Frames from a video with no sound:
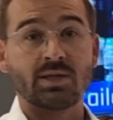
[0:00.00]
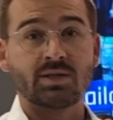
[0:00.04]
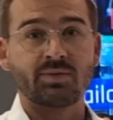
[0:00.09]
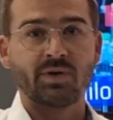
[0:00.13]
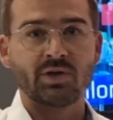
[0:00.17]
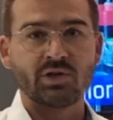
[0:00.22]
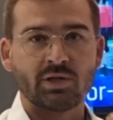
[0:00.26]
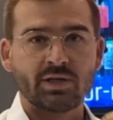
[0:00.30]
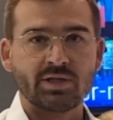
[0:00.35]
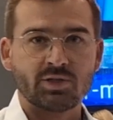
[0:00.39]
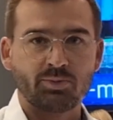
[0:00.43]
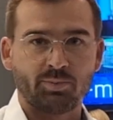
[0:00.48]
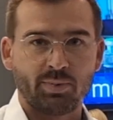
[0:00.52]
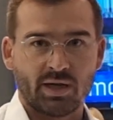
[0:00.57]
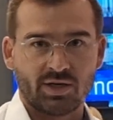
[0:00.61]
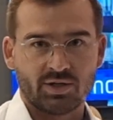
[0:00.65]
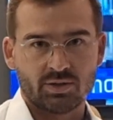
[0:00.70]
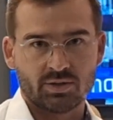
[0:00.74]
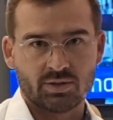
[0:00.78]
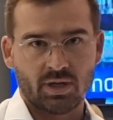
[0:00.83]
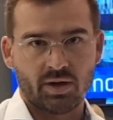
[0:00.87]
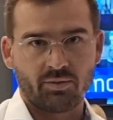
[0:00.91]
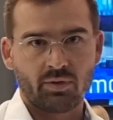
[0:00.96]
as visual
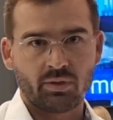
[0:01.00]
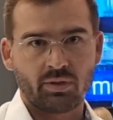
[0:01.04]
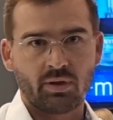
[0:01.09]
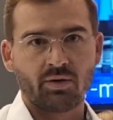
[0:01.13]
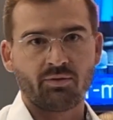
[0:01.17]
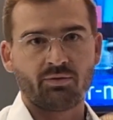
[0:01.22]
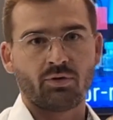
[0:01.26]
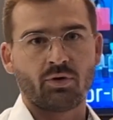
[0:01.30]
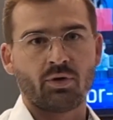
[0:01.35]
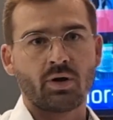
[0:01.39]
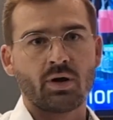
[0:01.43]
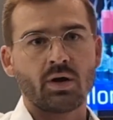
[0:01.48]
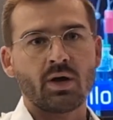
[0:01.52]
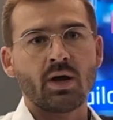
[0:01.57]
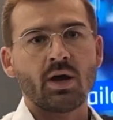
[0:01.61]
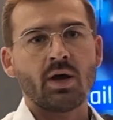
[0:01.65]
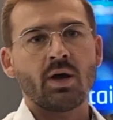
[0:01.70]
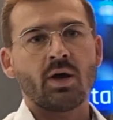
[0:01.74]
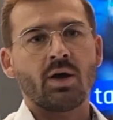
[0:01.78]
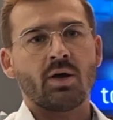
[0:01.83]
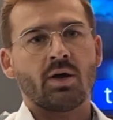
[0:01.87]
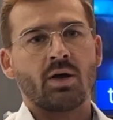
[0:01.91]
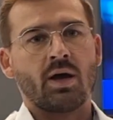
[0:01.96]
inspection, so everything for
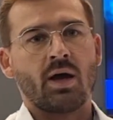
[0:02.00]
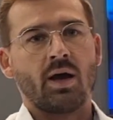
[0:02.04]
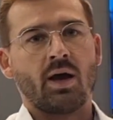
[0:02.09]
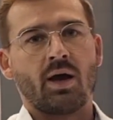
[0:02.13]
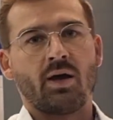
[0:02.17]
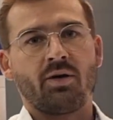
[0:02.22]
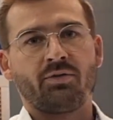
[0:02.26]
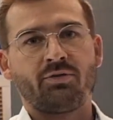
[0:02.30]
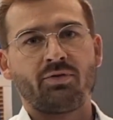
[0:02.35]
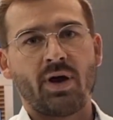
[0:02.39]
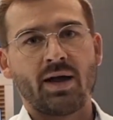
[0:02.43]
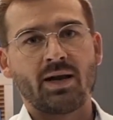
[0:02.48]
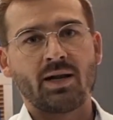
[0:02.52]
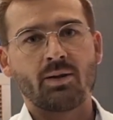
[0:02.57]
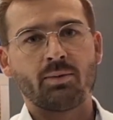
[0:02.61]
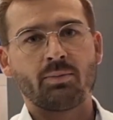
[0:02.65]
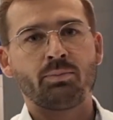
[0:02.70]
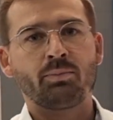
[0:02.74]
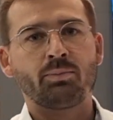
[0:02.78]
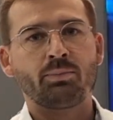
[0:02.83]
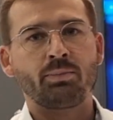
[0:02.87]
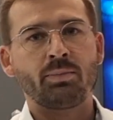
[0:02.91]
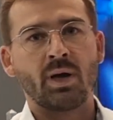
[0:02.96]
final
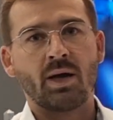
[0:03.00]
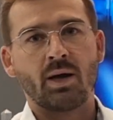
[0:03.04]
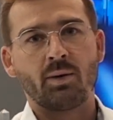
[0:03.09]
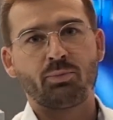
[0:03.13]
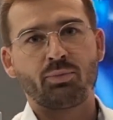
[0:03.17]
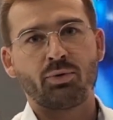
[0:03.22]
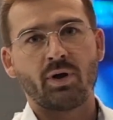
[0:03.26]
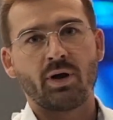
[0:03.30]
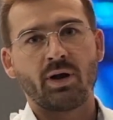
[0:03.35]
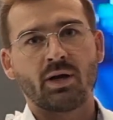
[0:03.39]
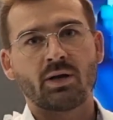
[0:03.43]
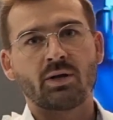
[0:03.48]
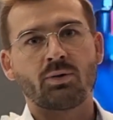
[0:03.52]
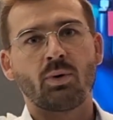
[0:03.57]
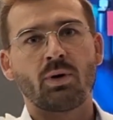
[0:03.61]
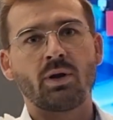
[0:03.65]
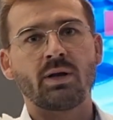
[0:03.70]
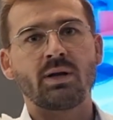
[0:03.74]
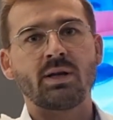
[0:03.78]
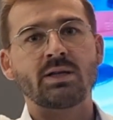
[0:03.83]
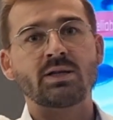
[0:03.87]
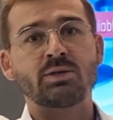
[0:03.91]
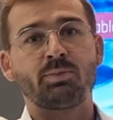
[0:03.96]
product
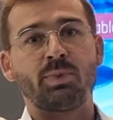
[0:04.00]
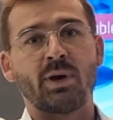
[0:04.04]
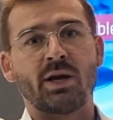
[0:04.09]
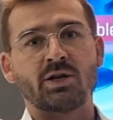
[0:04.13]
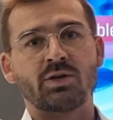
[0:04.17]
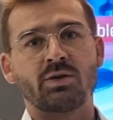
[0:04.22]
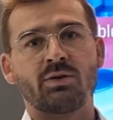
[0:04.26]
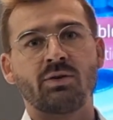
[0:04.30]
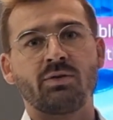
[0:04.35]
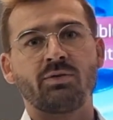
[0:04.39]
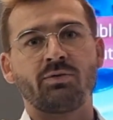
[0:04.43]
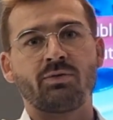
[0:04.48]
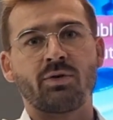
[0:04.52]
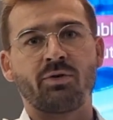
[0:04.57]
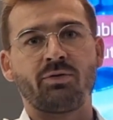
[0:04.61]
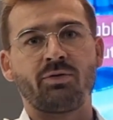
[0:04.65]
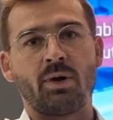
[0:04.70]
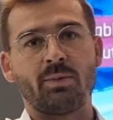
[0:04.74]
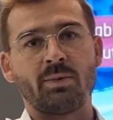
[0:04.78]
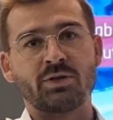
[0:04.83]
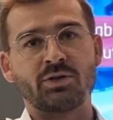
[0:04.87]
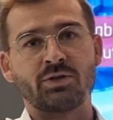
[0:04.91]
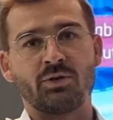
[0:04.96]
quality inspection for
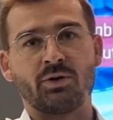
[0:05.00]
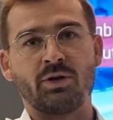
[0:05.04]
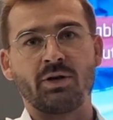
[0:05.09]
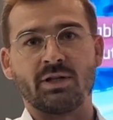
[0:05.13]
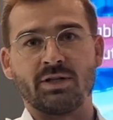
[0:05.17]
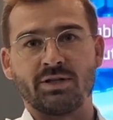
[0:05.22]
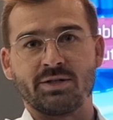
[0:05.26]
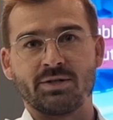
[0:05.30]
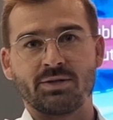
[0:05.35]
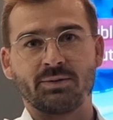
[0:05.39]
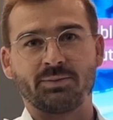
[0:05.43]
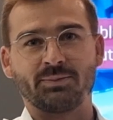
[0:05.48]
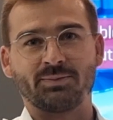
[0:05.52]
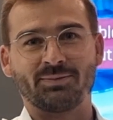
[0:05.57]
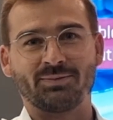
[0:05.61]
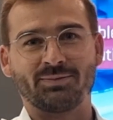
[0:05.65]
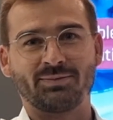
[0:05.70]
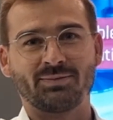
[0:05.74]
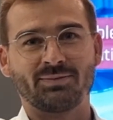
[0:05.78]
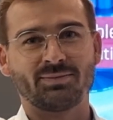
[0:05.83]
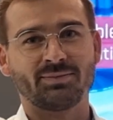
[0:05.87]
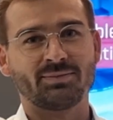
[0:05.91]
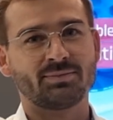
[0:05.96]
pharmaceuticals.
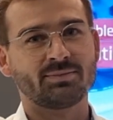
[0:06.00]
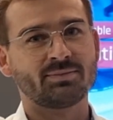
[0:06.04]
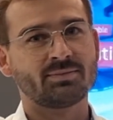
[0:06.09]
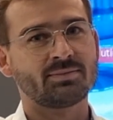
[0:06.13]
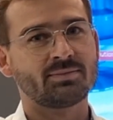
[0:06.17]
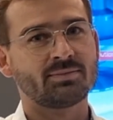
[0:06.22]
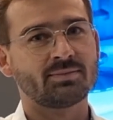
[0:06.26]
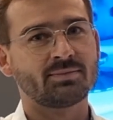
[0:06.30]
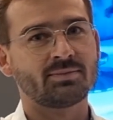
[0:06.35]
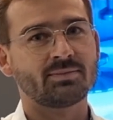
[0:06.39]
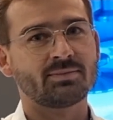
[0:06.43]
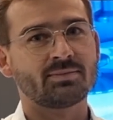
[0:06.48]
Fantastic.